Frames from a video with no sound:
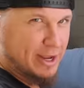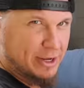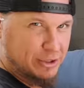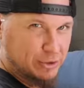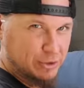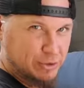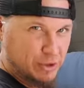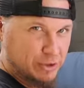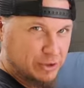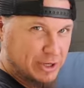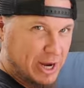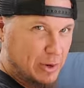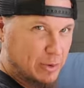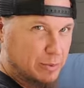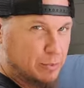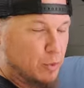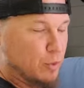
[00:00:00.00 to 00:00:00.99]
and use our
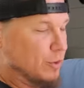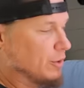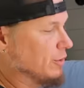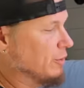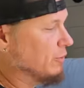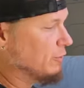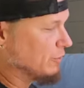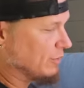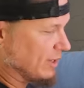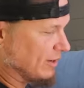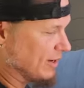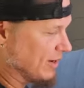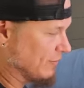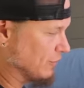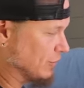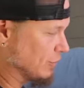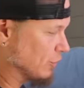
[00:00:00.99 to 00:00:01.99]
shower port without
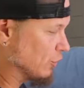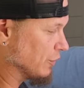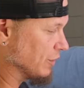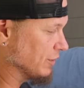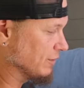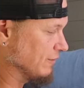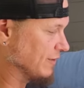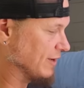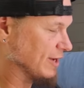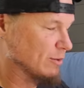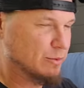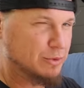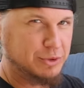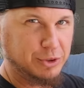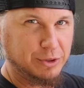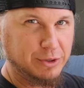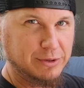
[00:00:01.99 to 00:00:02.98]
having to go in the van
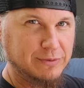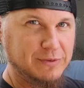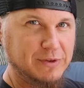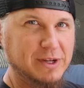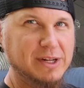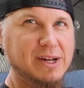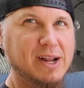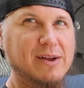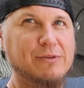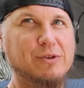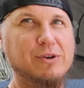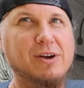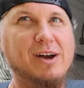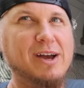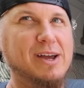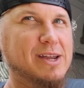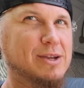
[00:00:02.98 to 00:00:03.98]
with dirty feet after
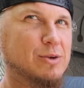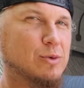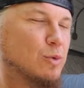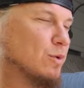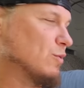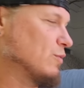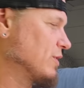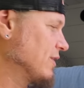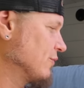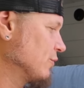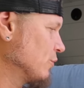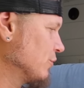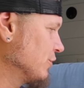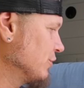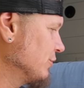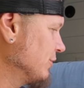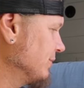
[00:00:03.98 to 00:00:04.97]
a hike or whatever
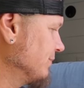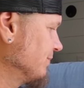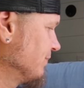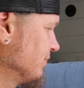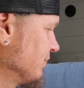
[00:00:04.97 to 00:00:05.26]
we're doing.